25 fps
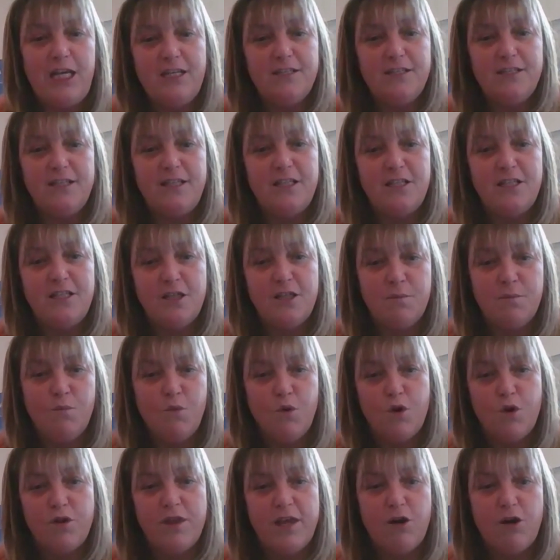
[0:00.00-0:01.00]
easy to
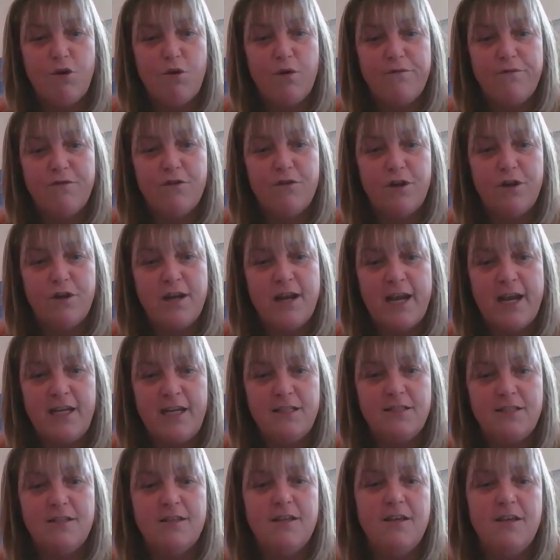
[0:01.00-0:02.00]
moor there
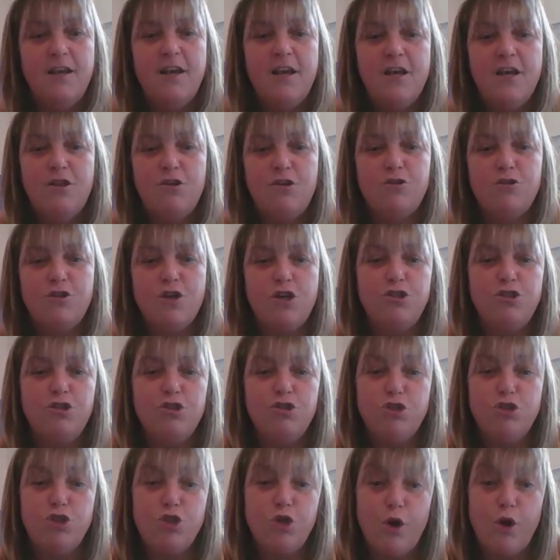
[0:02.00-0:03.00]
overnight. There's also
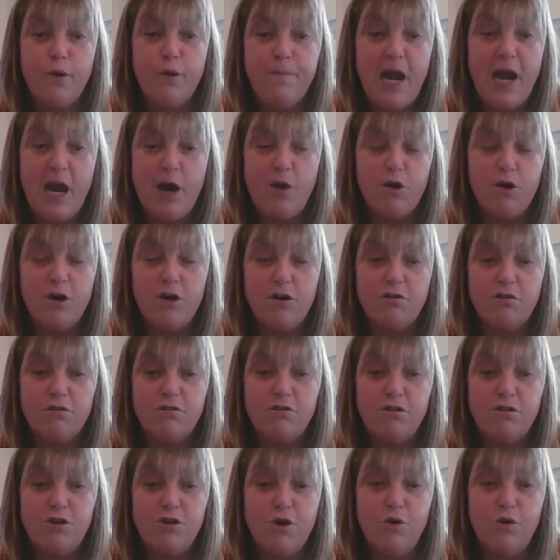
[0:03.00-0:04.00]
shore power,
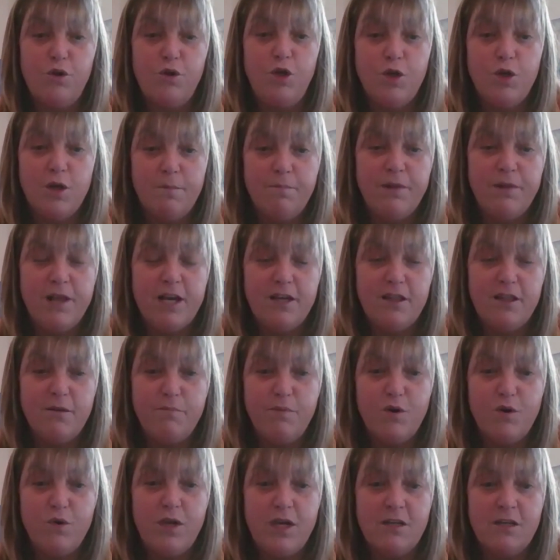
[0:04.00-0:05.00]
so you can plug the
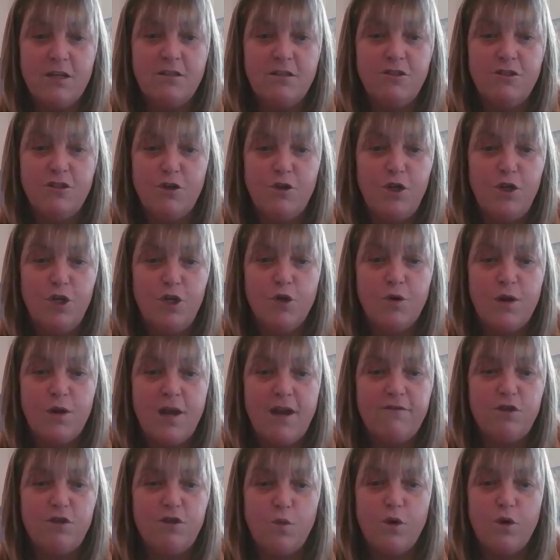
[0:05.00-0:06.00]
boat in so you don't
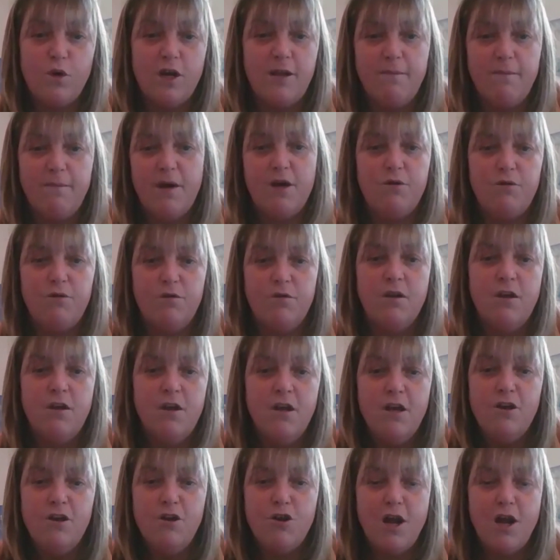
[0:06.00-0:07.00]
have to worry about
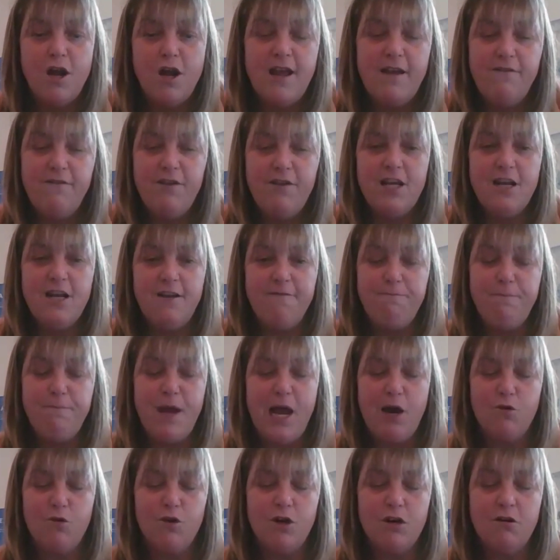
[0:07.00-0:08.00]
not having enough
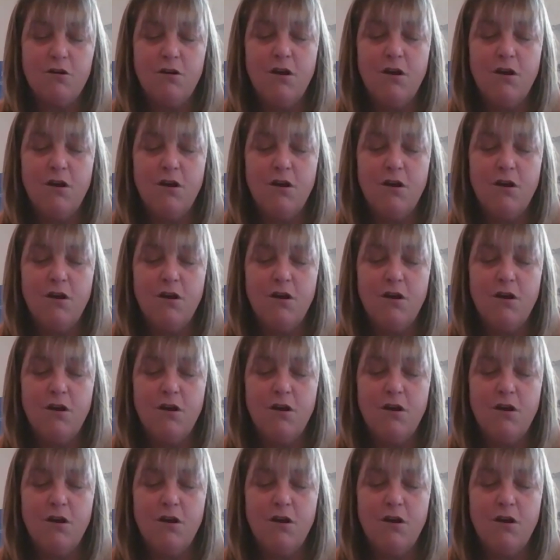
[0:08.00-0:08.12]
power.